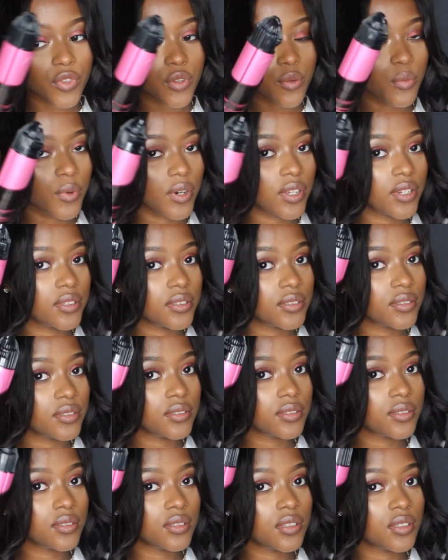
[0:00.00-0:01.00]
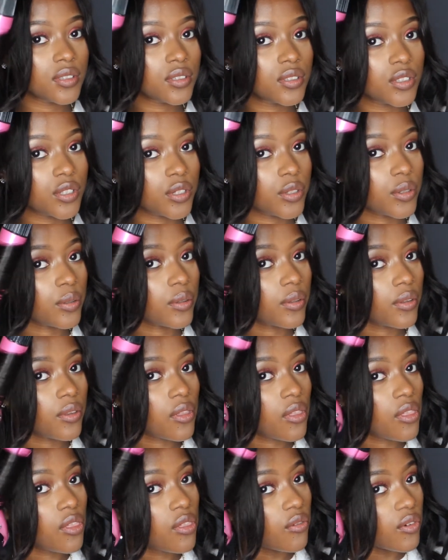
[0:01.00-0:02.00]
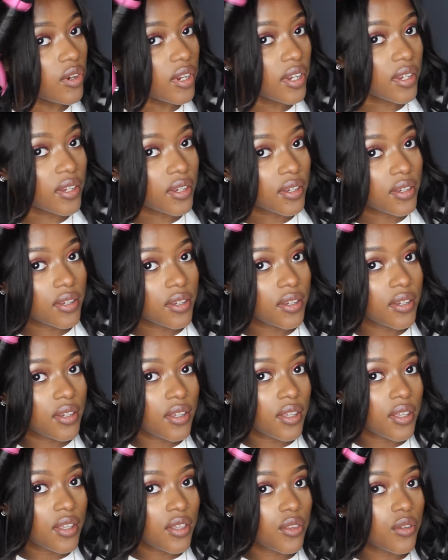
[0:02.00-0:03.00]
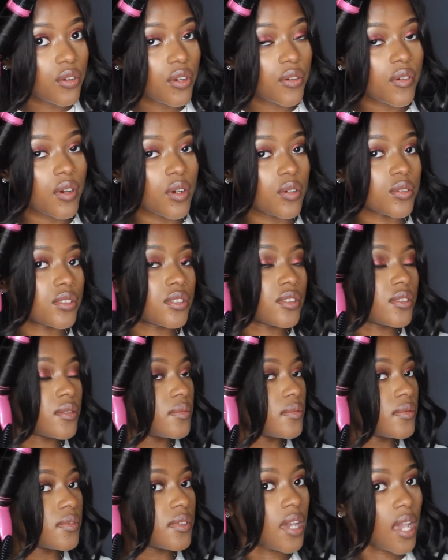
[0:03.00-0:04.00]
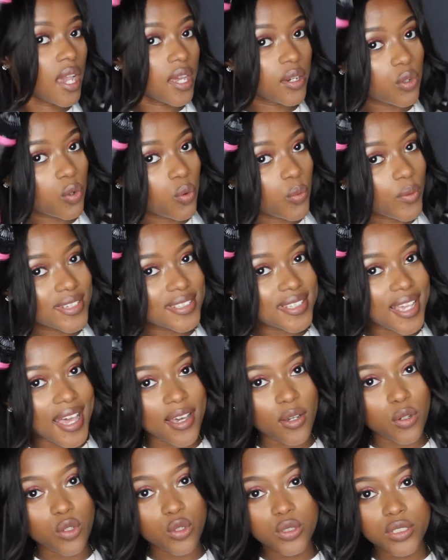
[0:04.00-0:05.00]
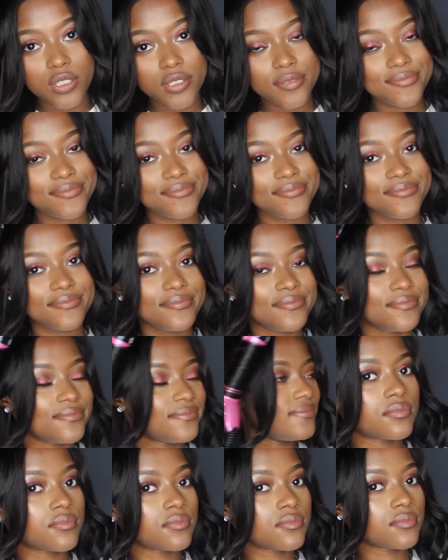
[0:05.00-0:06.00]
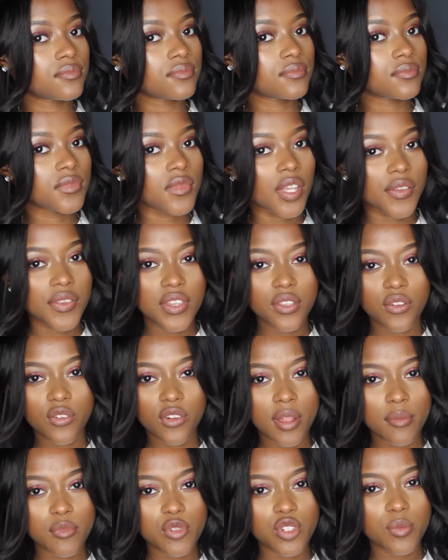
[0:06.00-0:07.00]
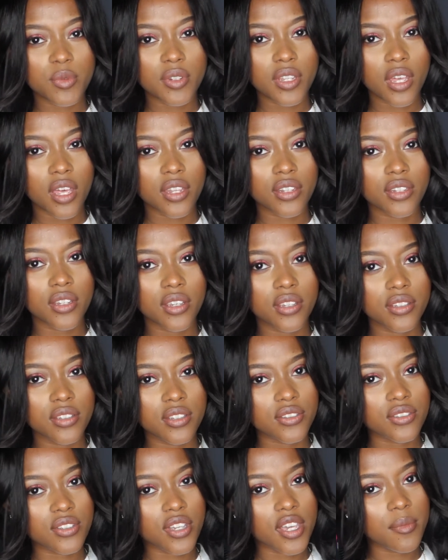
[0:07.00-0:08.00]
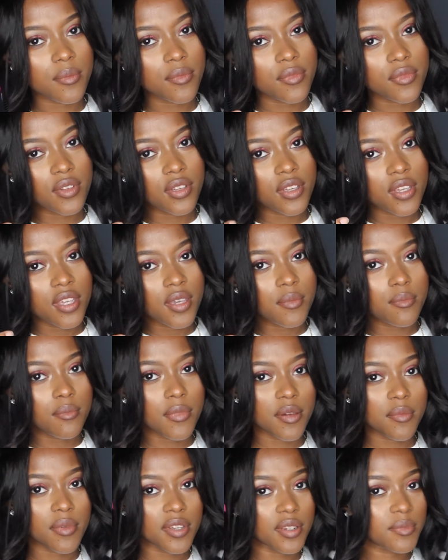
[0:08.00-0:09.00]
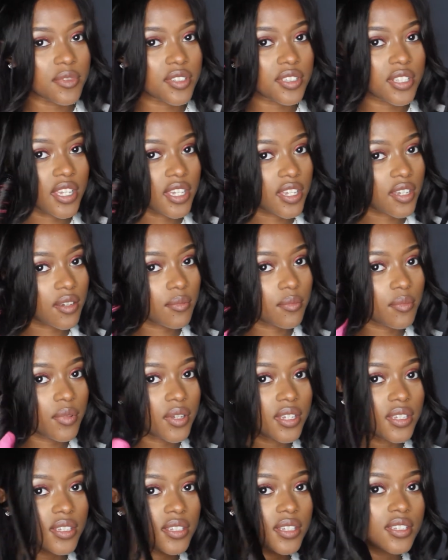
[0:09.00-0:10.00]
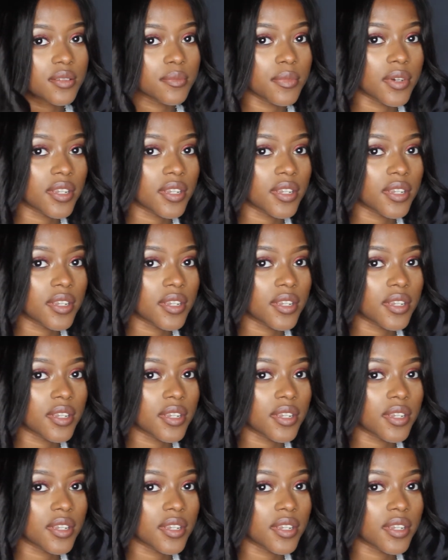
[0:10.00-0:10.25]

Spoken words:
1, 2, 3. 3 rolls, and always angled. I think the clamp should have been under this time. I might have made a mistake, but it doesn't